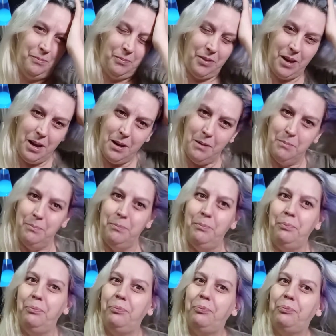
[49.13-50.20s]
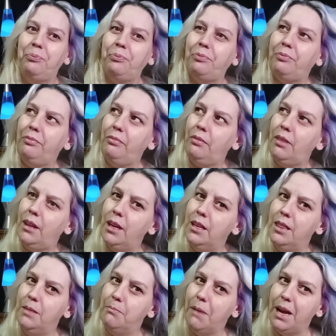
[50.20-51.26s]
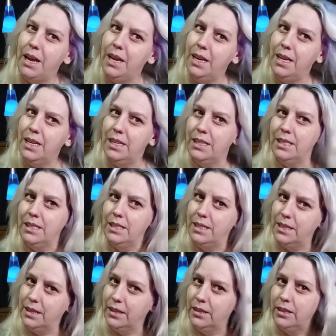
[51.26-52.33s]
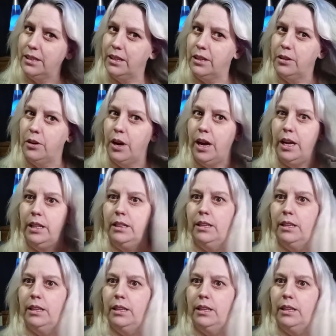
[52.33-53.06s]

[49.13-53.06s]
my ends look great.